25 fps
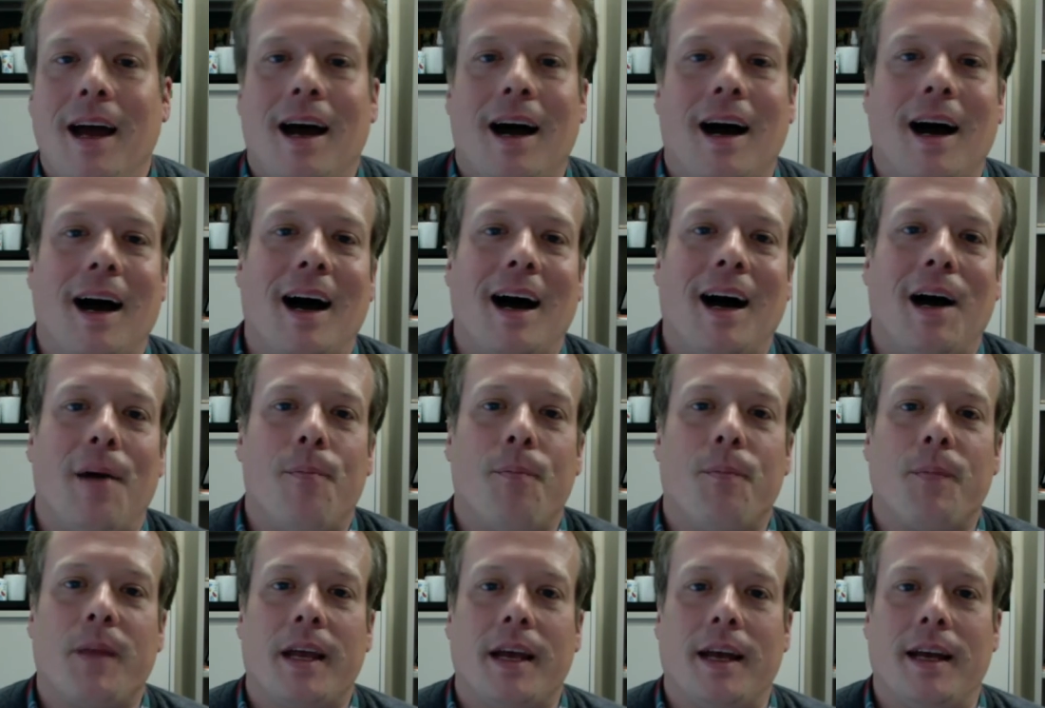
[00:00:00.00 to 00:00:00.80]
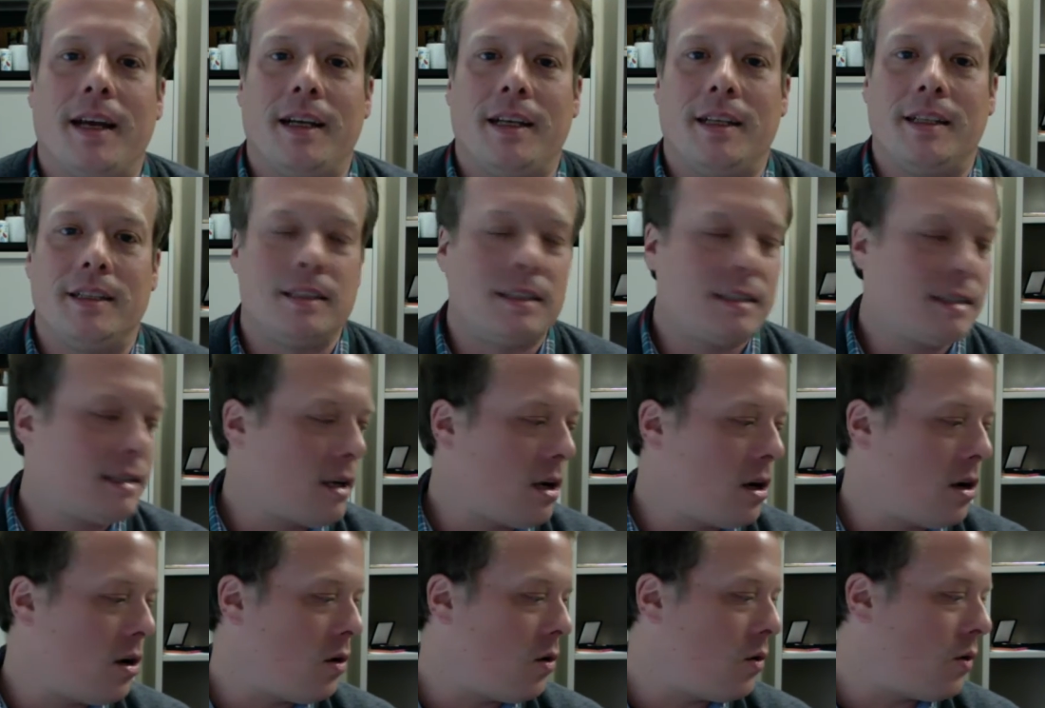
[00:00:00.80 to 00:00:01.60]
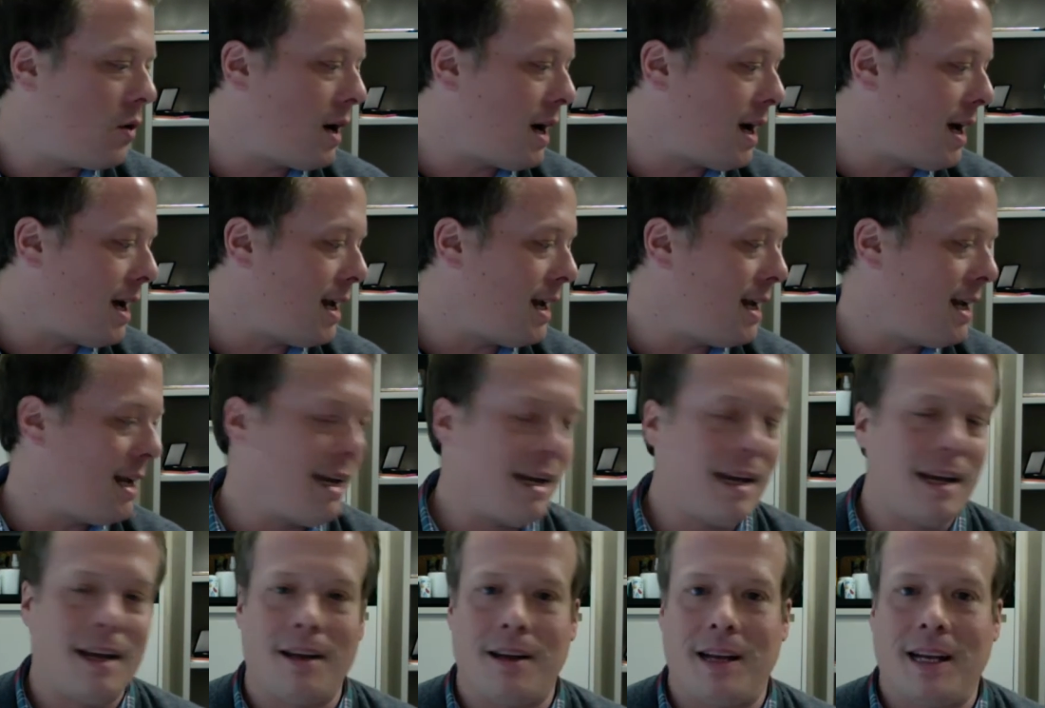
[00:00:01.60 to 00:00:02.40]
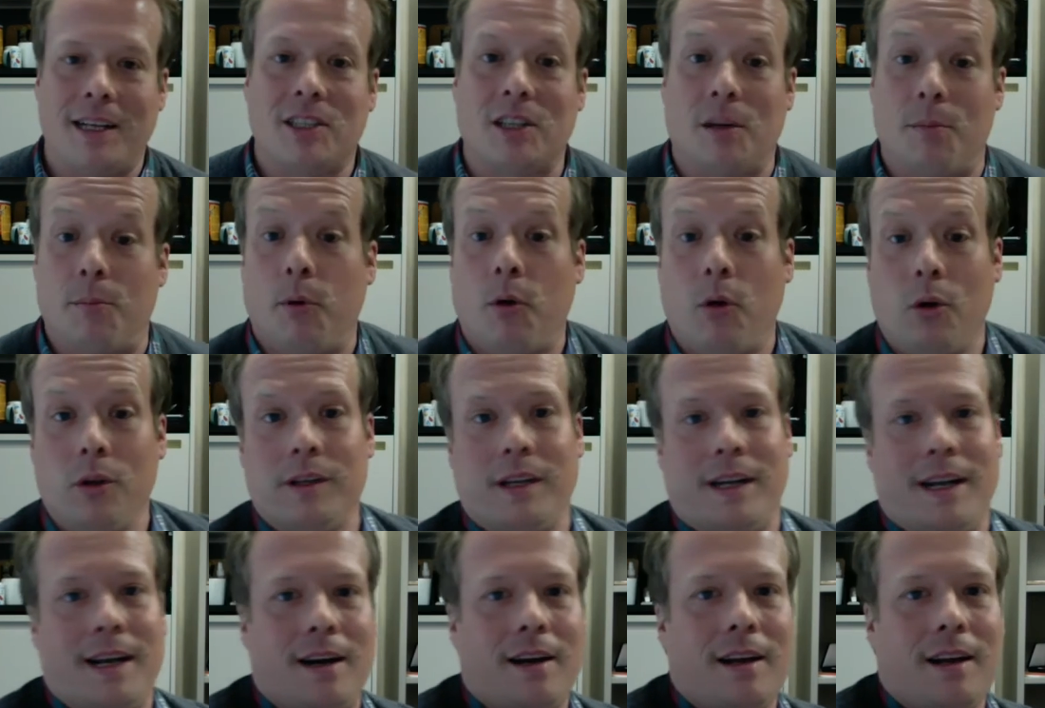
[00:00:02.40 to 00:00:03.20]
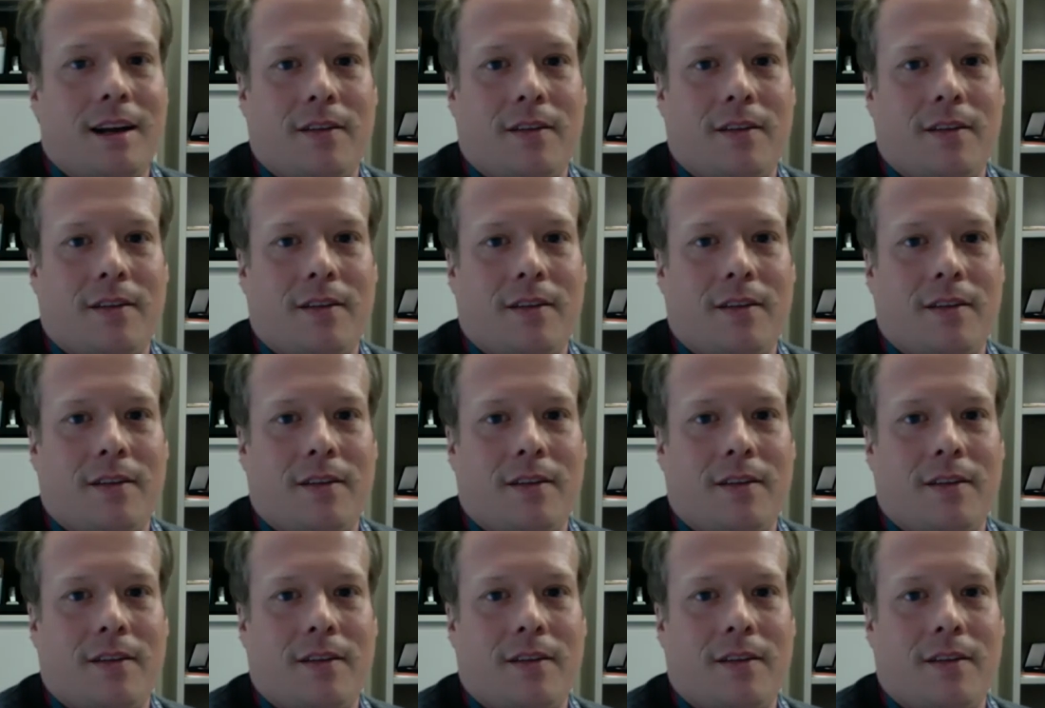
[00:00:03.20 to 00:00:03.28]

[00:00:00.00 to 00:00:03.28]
Um, and so I uh, actually pulled it out.